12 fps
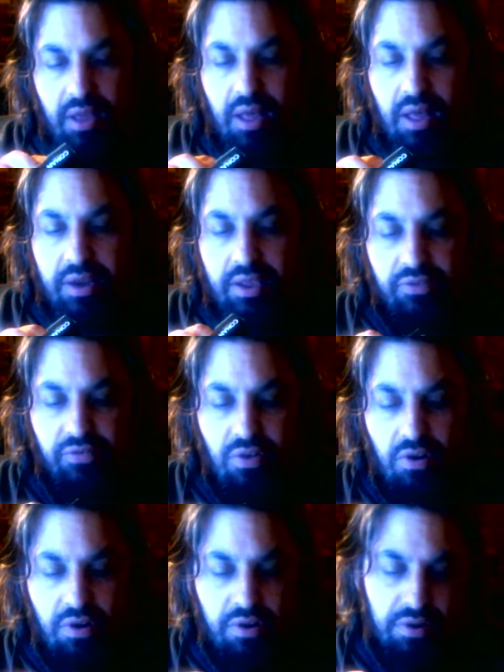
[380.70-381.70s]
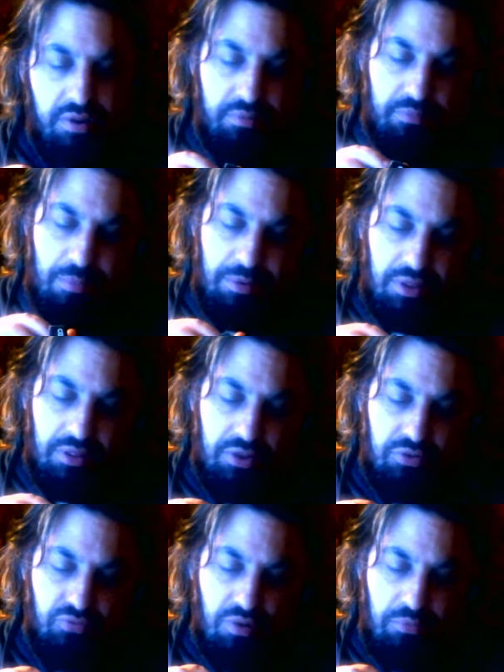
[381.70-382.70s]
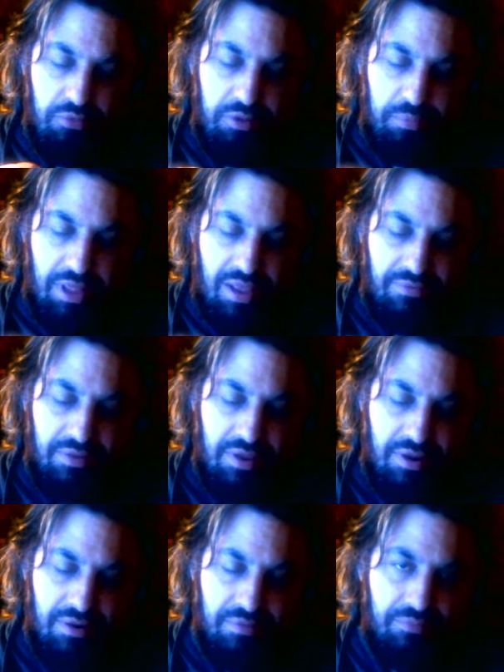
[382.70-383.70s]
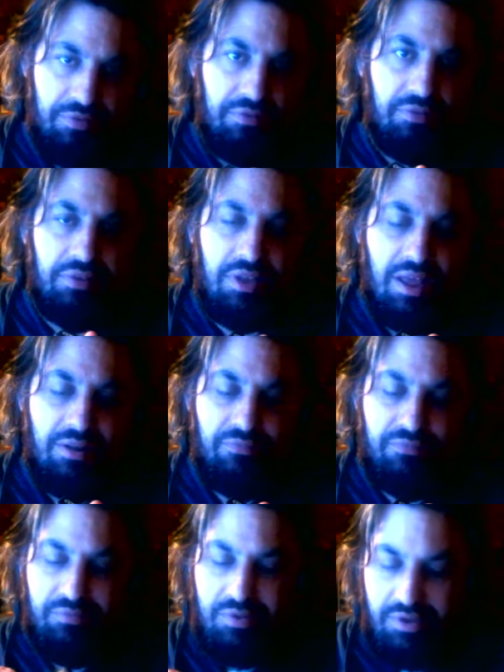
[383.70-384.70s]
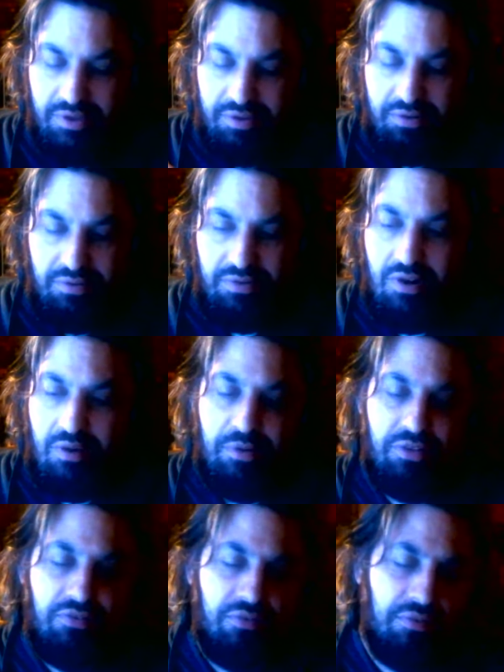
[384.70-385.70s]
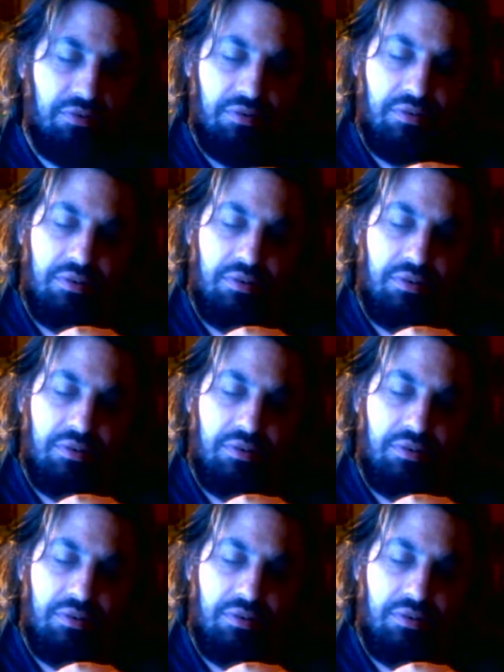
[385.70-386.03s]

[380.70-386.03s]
on each card. Having a little trouble with the plastic here. This is a kind of garbage